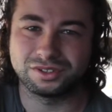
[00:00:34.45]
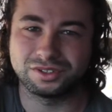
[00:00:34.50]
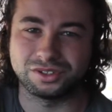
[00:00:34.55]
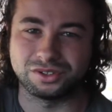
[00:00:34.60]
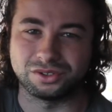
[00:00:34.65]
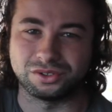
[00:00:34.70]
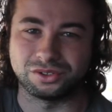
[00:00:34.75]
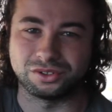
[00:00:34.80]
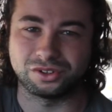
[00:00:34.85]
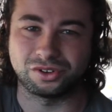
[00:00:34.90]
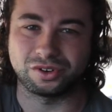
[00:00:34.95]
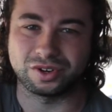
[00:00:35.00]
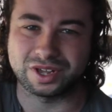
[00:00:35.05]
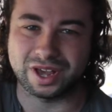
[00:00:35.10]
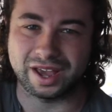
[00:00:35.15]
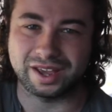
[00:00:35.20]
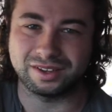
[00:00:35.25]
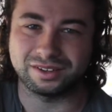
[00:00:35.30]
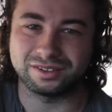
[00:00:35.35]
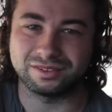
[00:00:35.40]
to
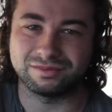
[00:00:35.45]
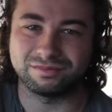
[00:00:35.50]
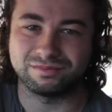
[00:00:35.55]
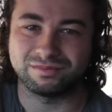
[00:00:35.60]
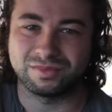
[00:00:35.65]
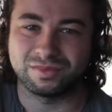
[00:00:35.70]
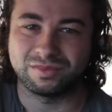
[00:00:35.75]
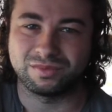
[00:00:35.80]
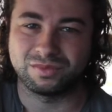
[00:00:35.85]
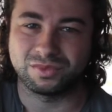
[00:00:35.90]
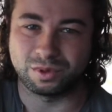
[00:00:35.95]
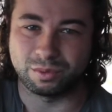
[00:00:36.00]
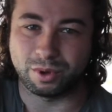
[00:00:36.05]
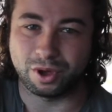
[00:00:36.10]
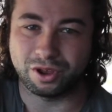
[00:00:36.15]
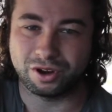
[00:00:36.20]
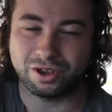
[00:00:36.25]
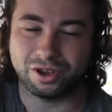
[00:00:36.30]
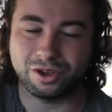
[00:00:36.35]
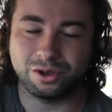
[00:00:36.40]
create the
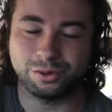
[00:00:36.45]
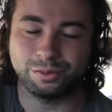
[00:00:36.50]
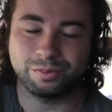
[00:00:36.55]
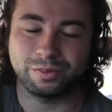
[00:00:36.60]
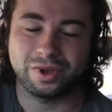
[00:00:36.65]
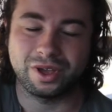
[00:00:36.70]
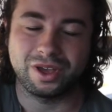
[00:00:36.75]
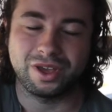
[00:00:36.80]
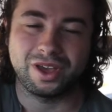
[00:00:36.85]
motorhome.